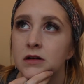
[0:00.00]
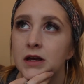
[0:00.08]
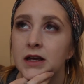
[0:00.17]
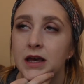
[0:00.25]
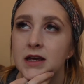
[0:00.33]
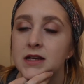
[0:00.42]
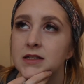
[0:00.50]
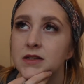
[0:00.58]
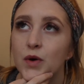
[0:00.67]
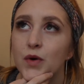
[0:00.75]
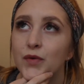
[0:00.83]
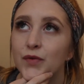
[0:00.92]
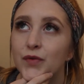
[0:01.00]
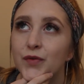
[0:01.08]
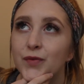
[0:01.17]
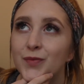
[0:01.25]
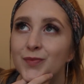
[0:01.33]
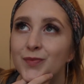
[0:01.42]
a case of
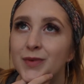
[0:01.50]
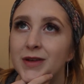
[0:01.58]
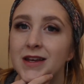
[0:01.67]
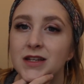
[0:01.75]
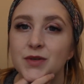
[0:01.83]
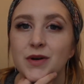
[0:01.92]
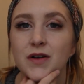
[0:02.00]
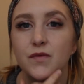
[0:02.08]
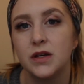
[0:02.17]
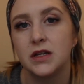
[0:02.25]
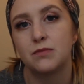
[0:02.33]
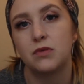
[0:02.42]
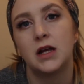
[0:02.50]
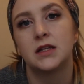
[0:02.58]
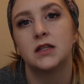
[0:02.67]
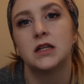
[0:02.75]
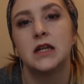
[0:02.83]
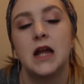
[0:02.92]
being 12 weeks
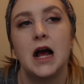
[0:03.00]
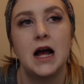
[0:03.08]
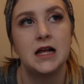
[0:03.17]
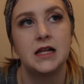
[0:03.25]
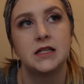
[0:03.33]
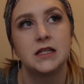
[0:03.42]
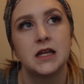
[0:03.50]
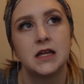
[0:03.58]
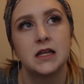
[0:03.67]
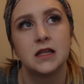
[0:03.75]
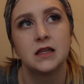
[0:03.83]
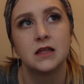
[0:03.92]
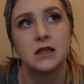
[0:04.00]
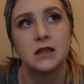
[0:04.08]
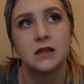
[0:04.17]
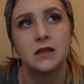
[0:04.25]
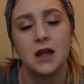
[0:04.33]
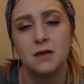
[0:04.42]
pregnant and
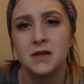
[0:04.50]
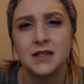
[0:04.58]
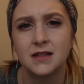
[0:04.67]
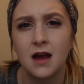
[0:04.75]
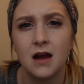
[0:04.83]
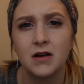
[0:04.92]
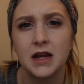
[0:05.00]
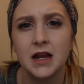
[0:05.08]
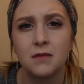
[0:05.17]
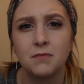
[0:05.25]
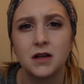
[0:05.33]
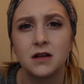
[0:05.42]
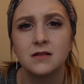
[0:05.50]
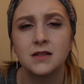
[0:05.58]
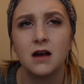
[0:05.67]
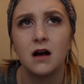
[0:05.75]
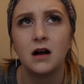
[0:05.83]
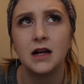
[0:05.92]
then miscarrying, because
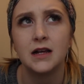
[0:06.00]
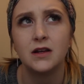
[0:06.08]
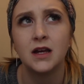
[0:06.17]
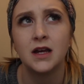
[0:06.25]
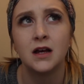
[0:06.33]
I